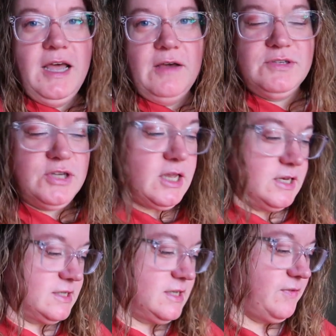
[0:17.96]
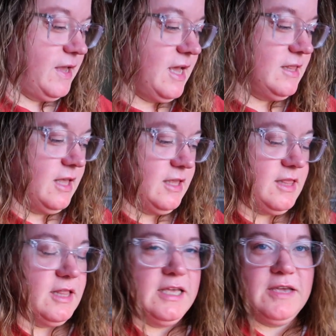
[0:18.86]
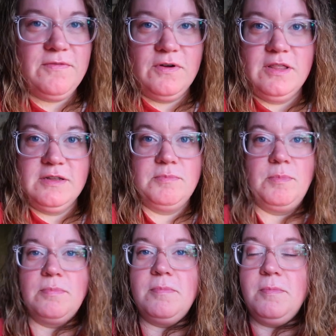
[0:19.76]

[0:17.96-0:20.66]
I was checking to see if I had like the link for the,